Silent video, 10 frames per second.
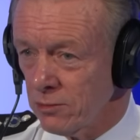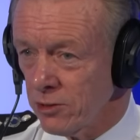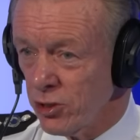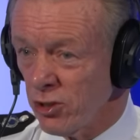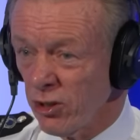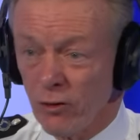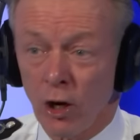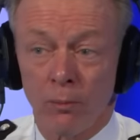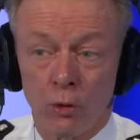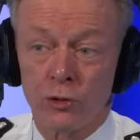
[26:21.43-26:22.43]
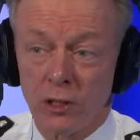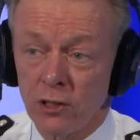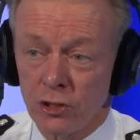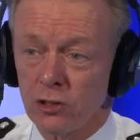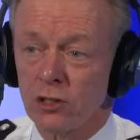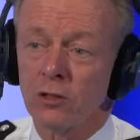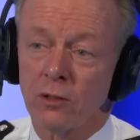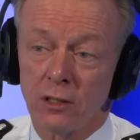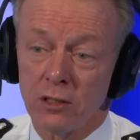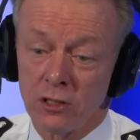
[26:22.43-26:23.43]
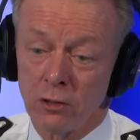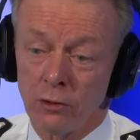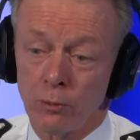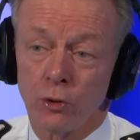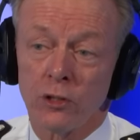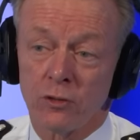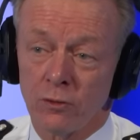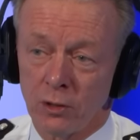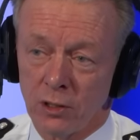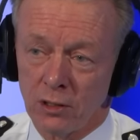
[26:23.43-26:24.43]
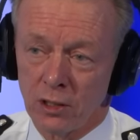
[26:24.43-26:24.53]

This is not they've got a motivation to do it. This is on the point of doing it.